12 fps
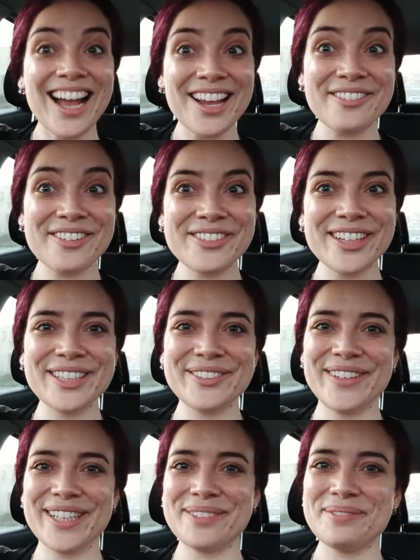Hi everyone
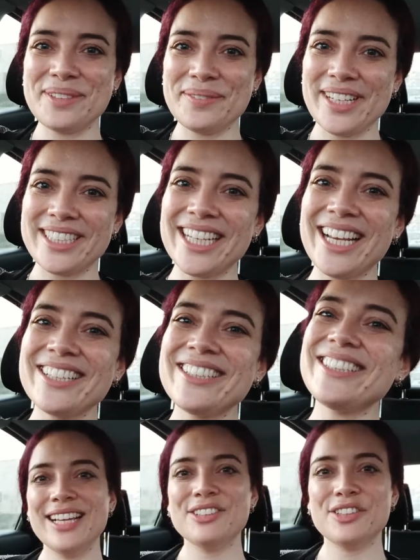and welcome to my
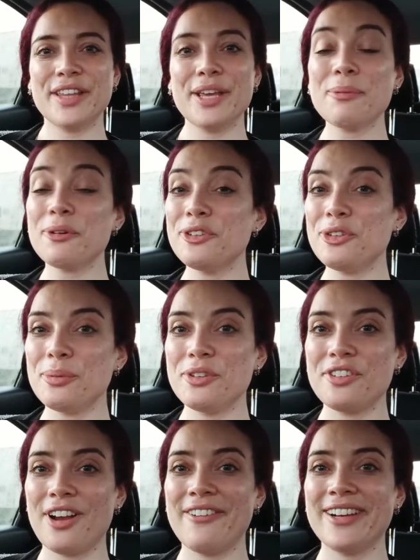channel. Today I'm going to be
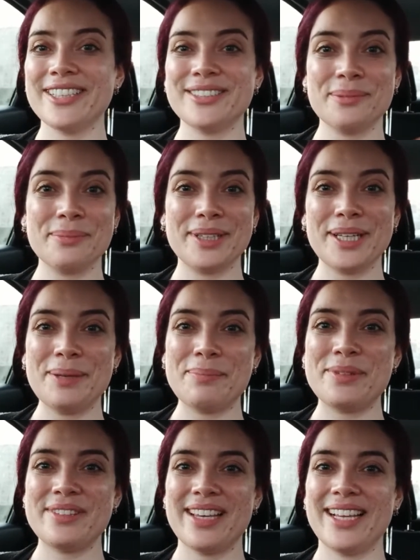sharing some
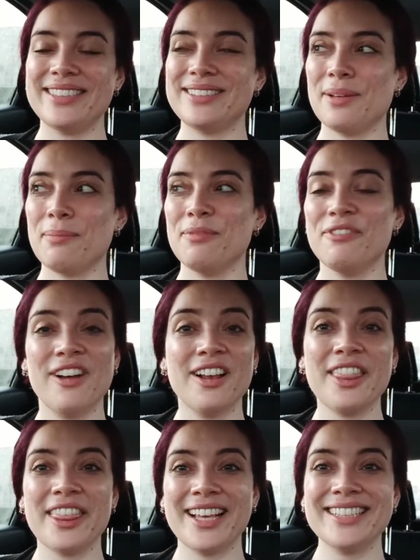clips and some
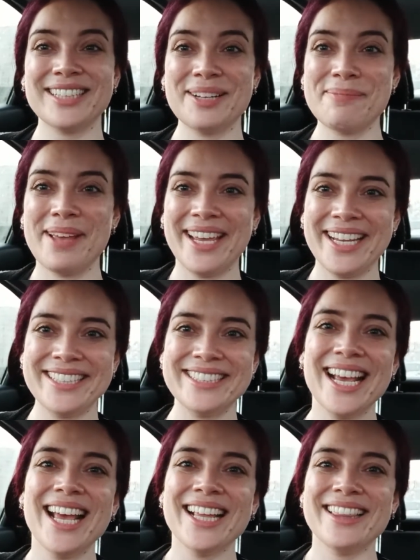fun things I
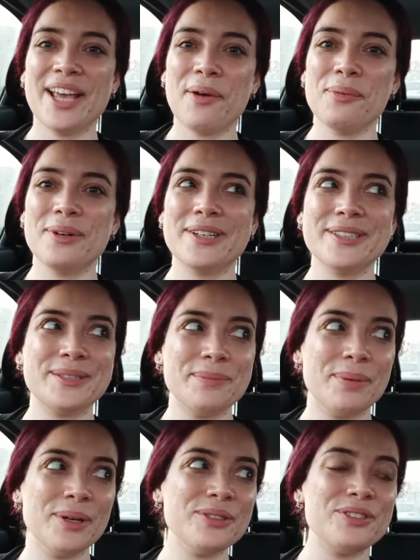made that were
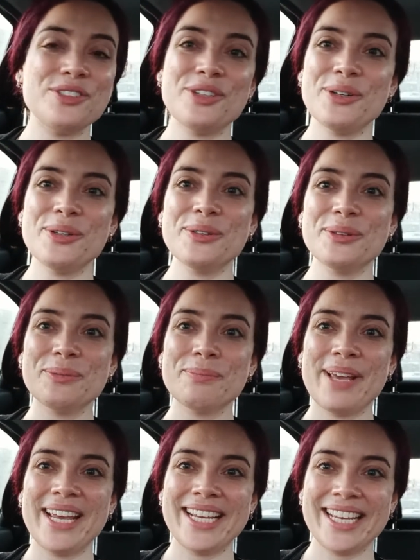supposed to
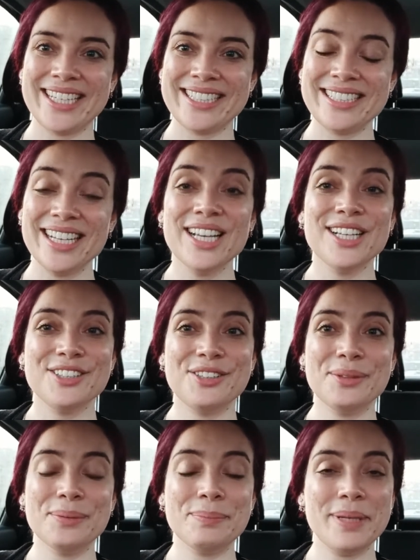make it to